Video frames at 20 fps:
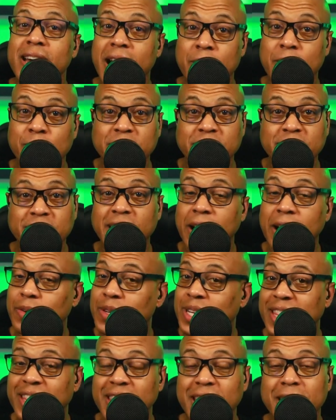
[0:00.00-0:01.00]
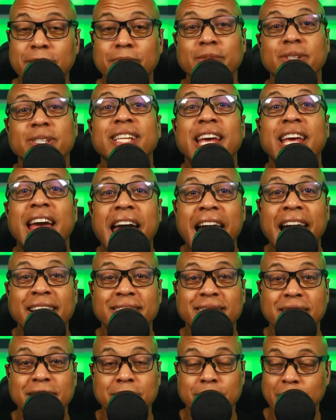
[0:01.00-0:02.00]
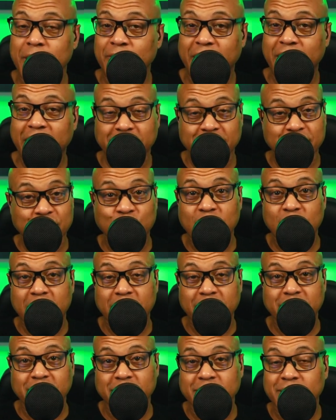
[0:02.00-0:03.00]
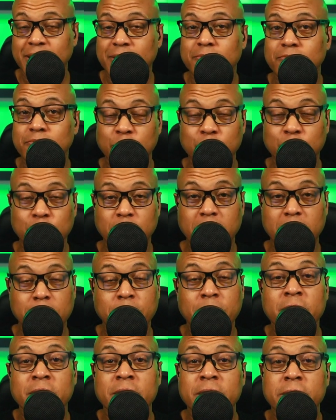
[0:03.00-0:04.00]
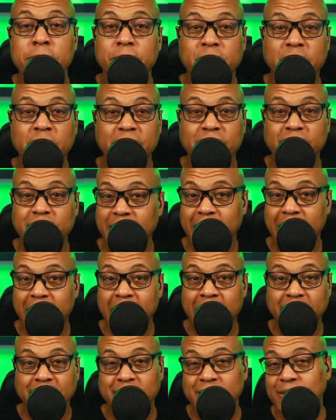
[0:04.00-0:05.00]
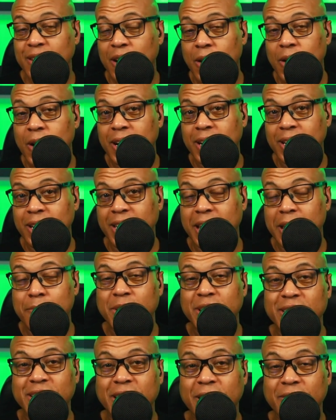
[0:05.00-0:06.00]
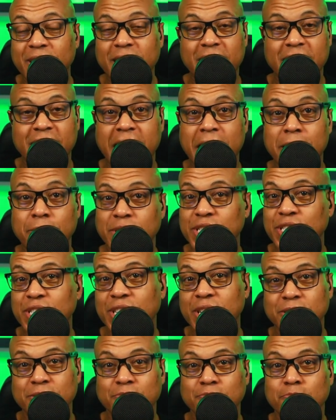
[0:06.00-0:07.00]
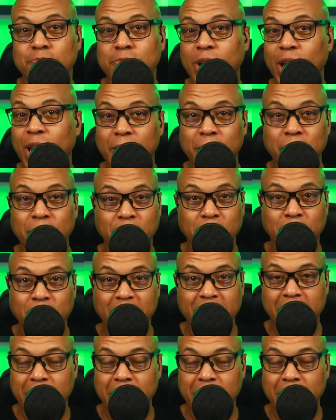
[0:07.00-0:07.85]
I reached out to them to ask them if I could try this boom arm because I saw an image of it and I was just blown away.